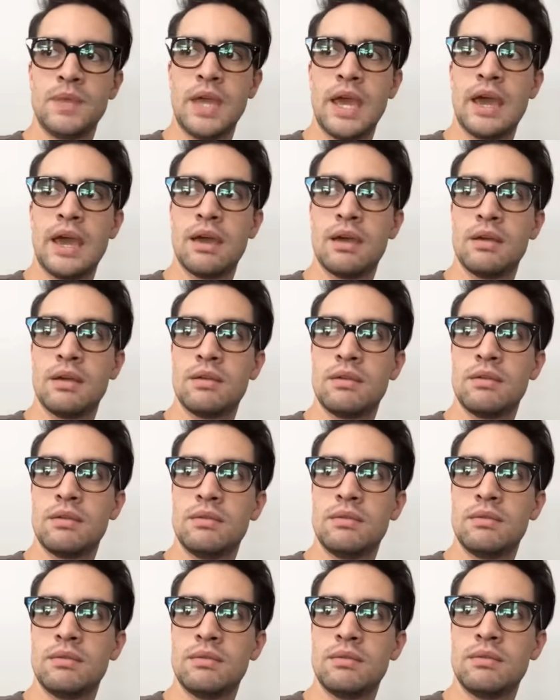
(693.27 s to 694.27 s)
yeah,
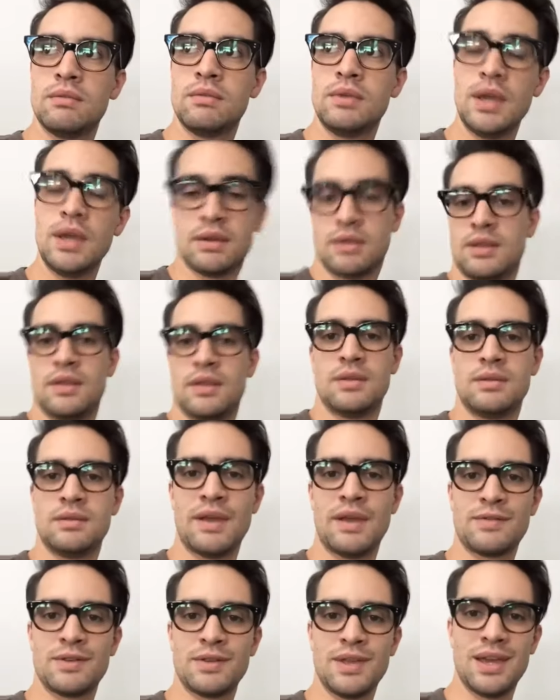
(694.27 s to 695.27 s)
yeah, and
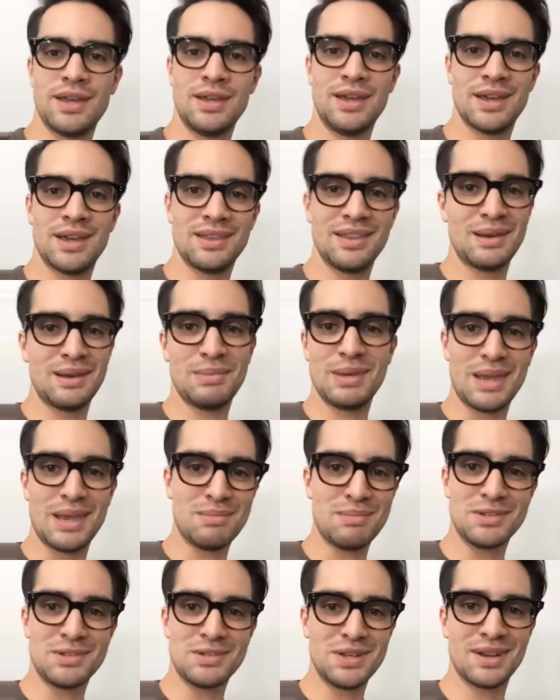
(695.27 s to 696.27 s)
then after that, yeah, then I
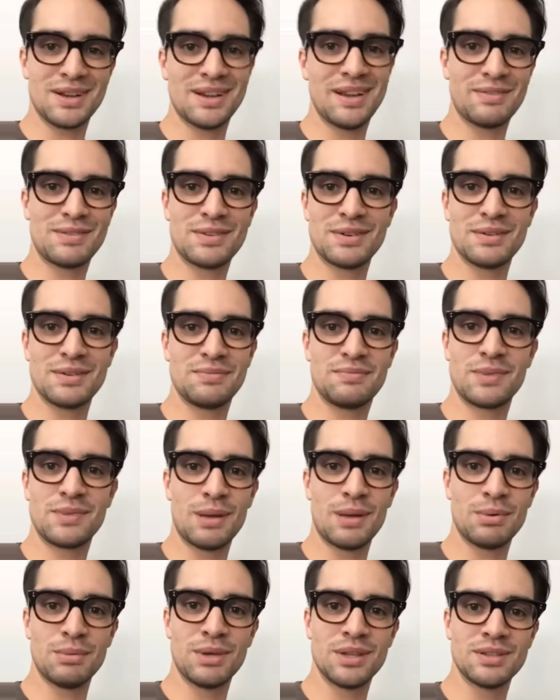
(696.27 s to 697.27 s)
became the singer after a
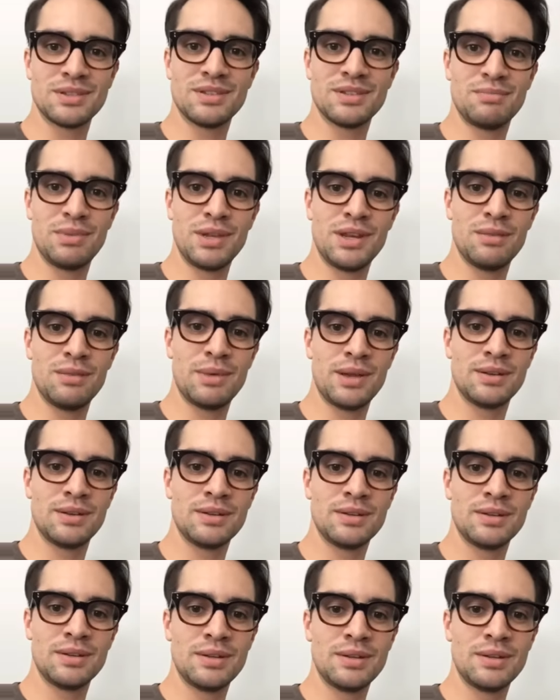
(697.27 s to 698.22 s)
couple months of being in the band.